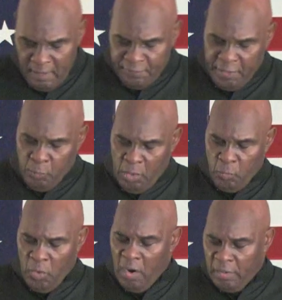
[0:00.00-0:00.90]
they
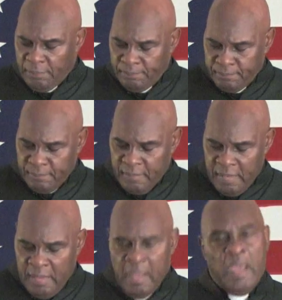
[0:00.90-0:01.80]
weren't welcomed,
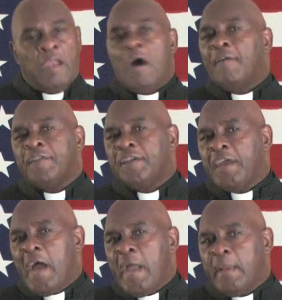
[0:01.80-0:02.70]
and
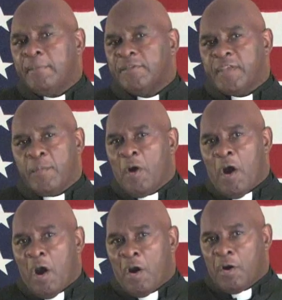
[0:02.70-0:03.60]
oftentimes they were
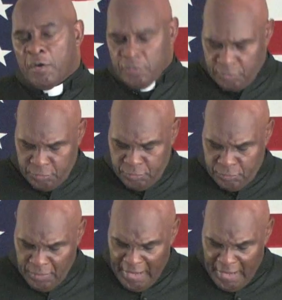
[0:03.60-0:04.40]
hard to